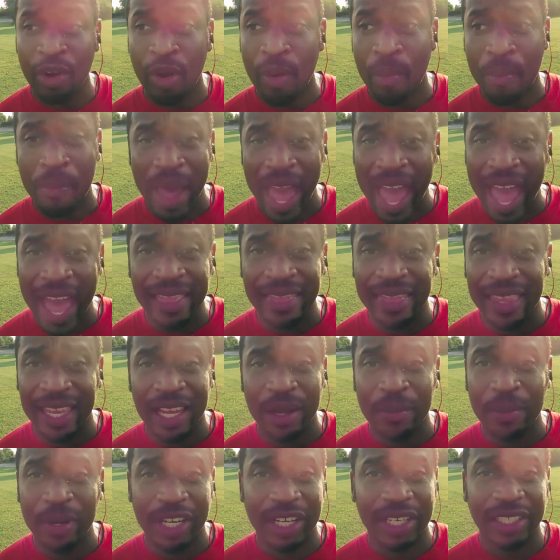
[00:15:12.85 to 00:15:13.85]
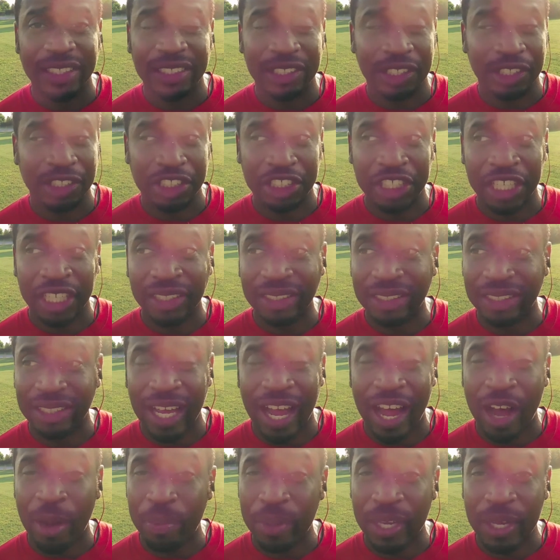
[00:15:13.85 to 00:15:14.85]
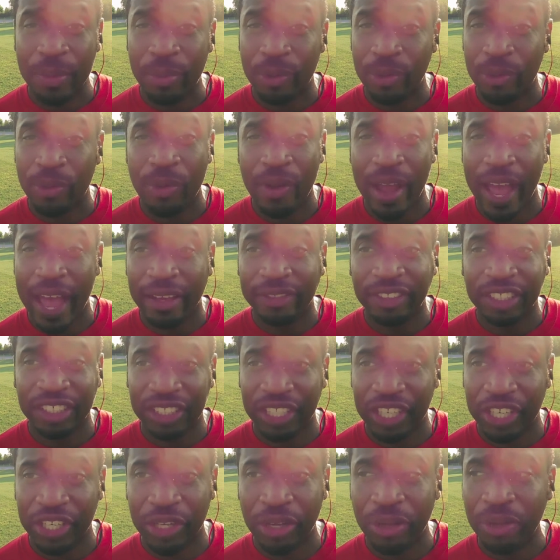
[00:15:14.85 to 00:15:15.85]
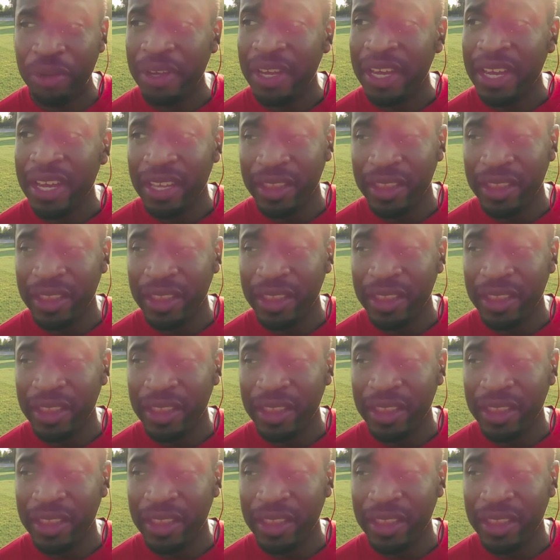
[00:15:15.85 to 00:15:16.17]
or a bad thing, because they're Chin style people who have skill.